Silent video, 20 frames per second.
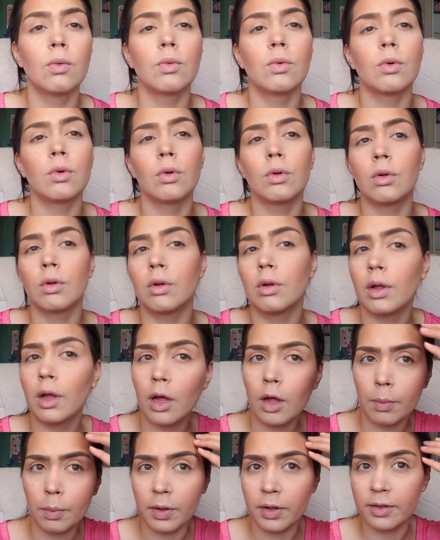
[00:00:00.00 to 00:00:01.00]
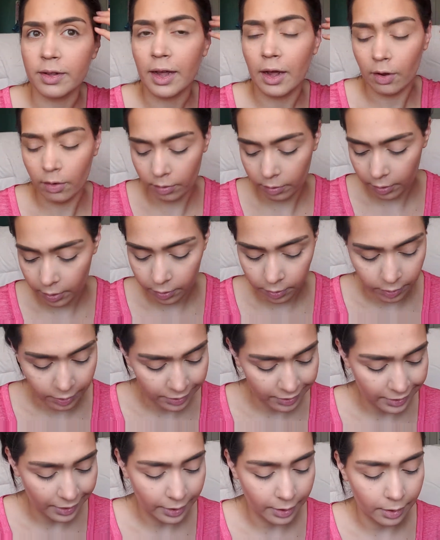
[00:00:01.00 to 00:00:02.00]
will help us out here in
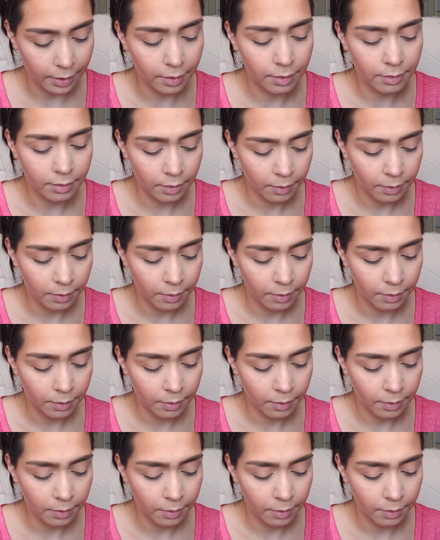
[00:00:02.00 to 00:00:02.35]
a second.